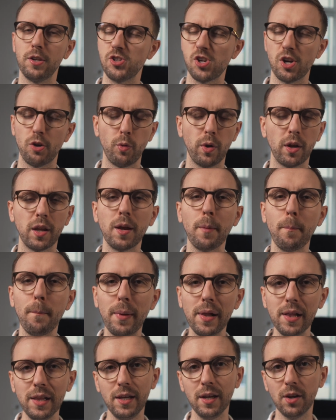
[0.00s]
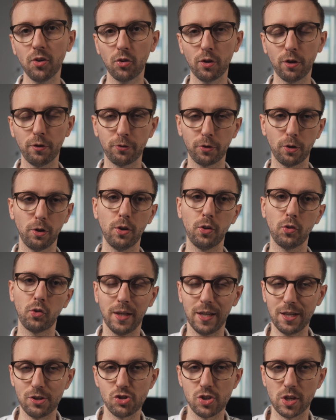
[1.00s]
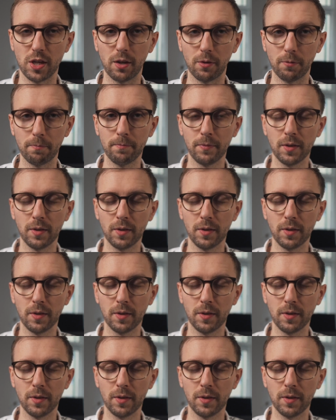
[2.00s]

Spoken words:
generating billions of dollars each year.